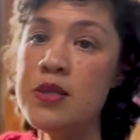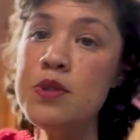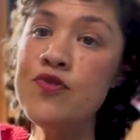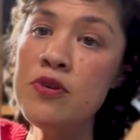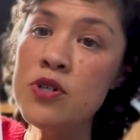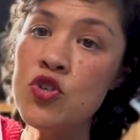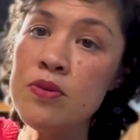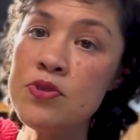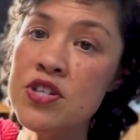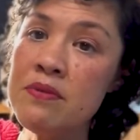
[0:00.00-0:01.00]
was from a
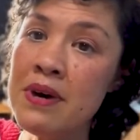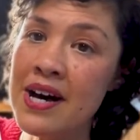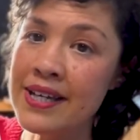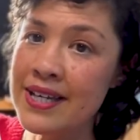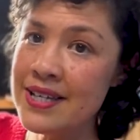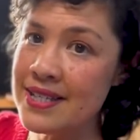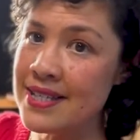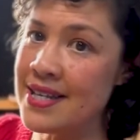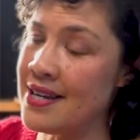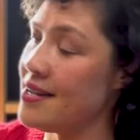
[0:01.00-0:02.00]
trip to the markets
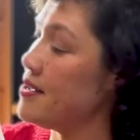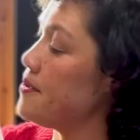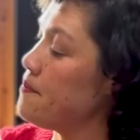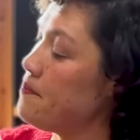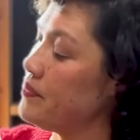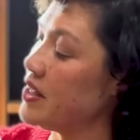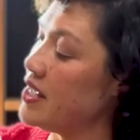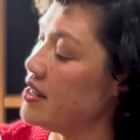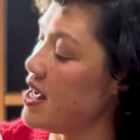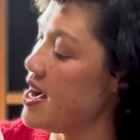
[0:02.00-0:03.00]
um
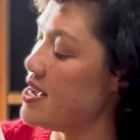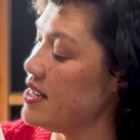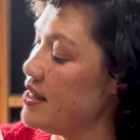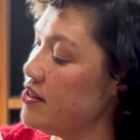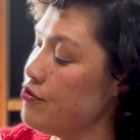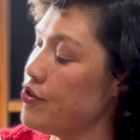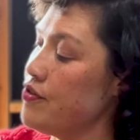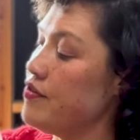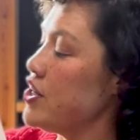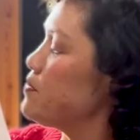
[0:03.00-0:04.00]
the fruit
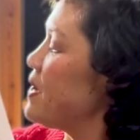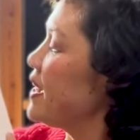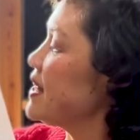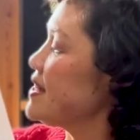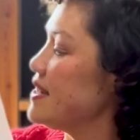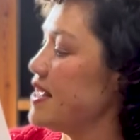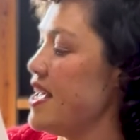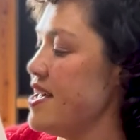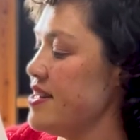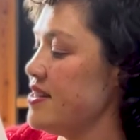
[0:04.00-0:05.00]
and veg markets in
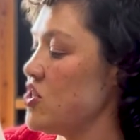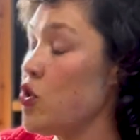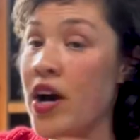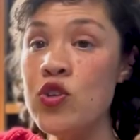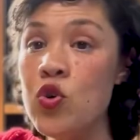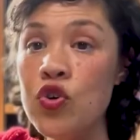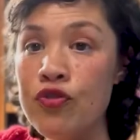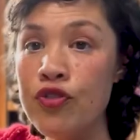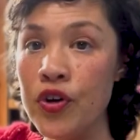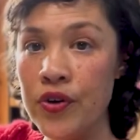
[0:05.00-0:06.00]
cairns so i took
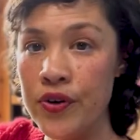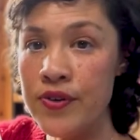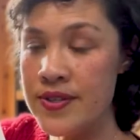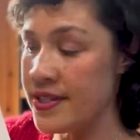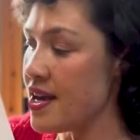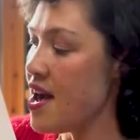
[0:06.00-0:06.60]
photos